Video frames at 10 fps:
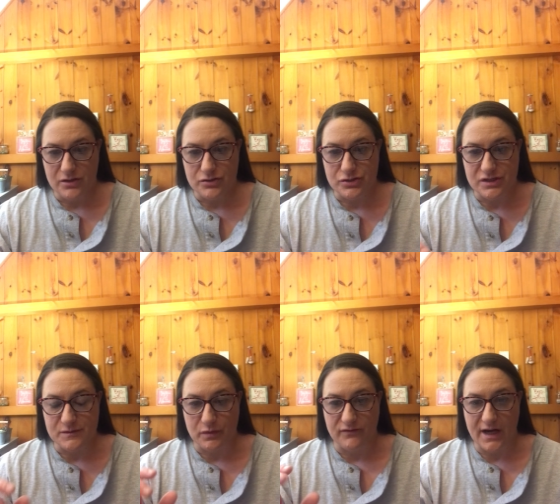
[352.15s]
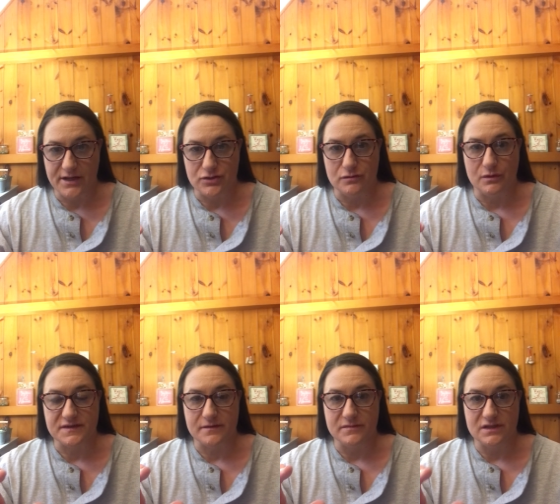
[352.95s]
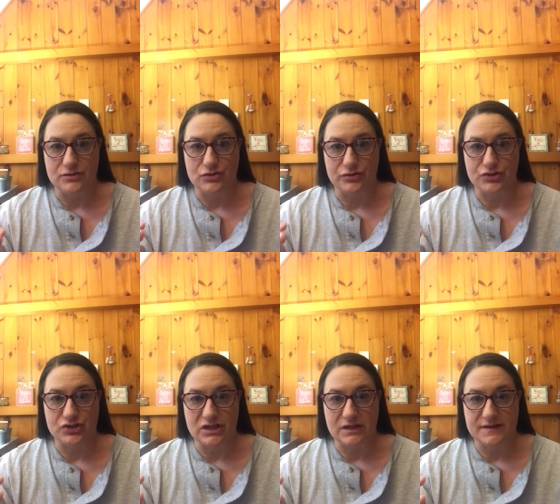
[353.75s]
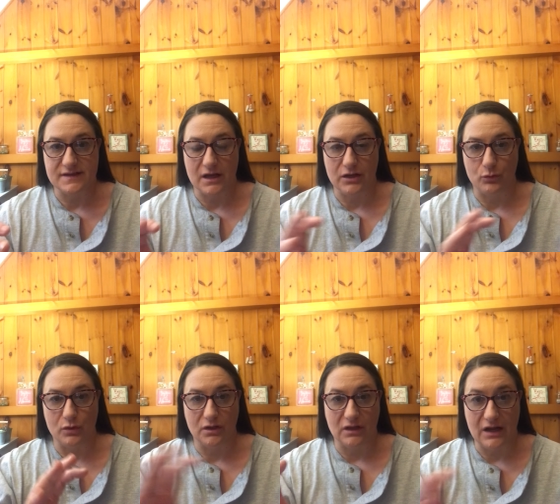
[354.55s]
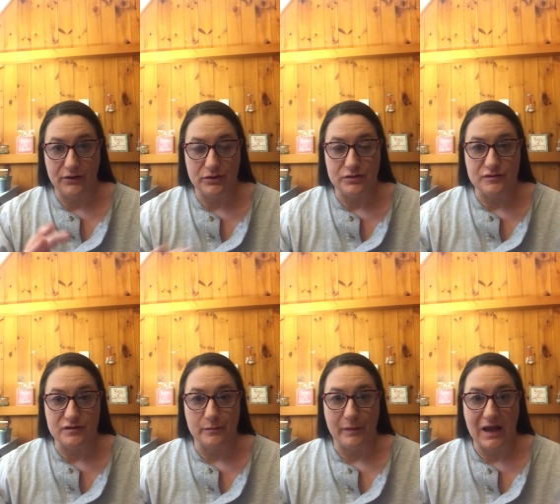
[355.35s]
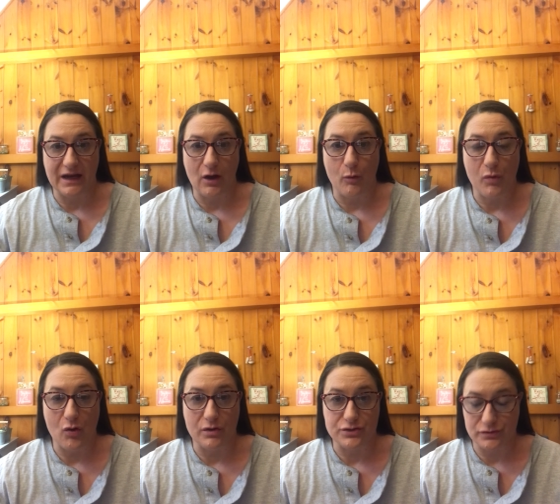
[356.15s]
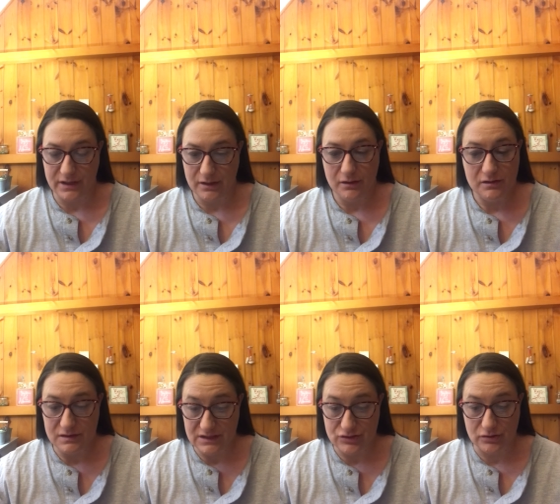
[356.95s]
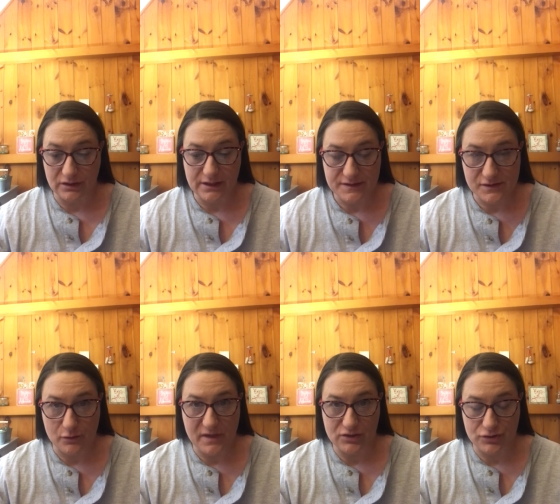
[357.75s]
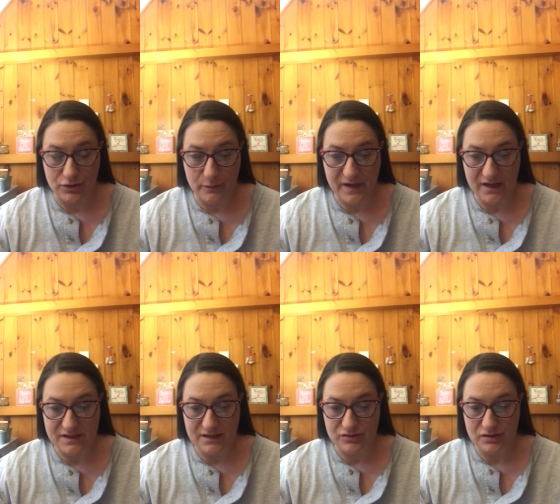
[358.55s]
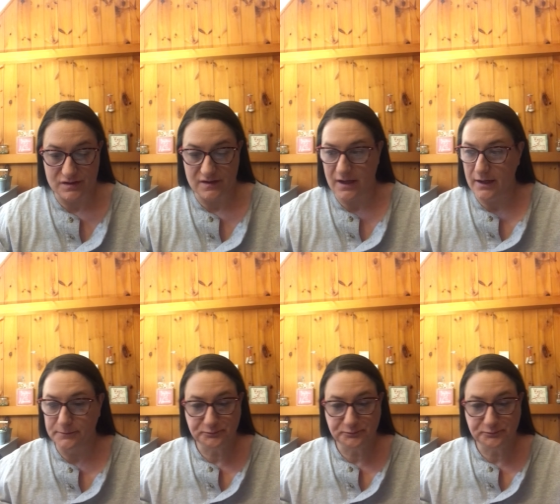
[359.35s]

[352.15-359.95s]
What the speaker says: She's provided you with some digital sheets that will allow you to do the blackout poetry digitally, so make sure you pay attention to that.